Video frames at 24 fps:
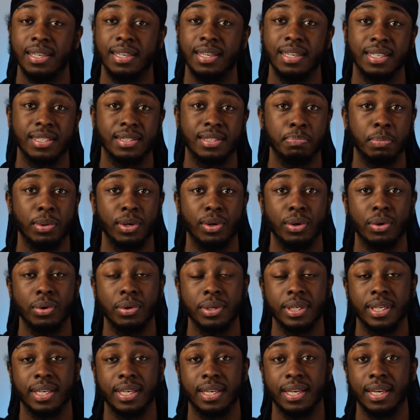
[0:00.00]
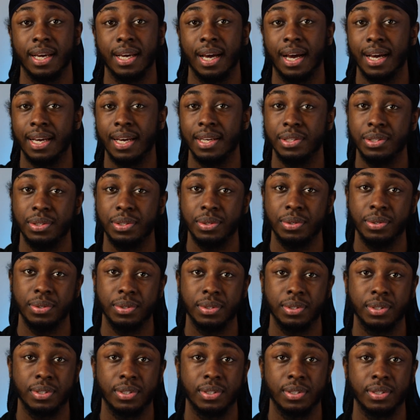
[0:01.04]
Links below on the gear I
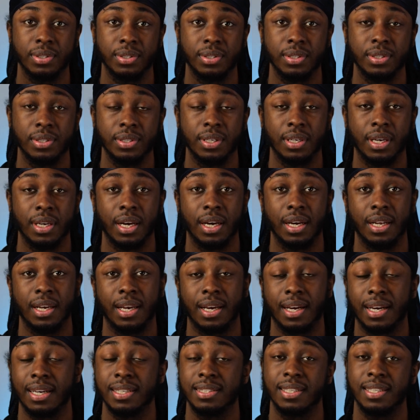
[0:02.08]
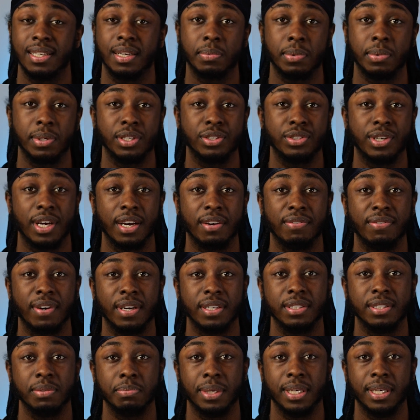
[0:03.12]
use. Like I said, I'm going to try
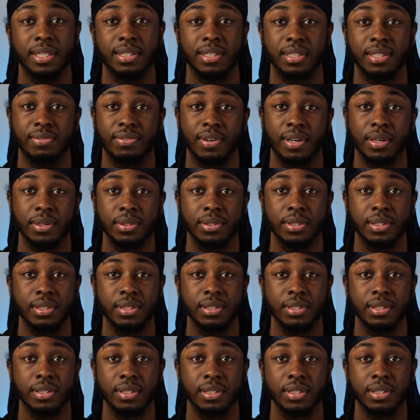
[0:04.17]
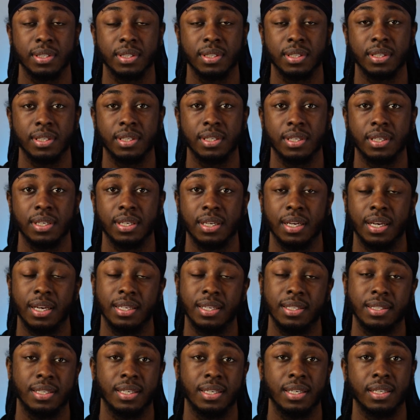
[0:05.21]
find some A6000s.
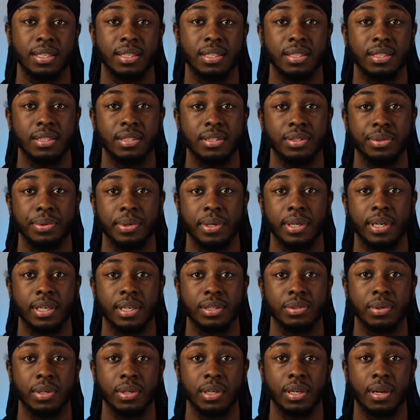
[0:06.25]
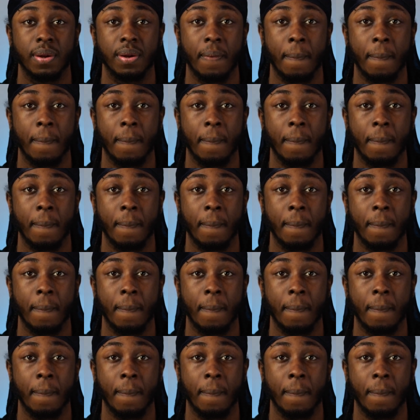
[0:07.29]
And yeah, till the next one.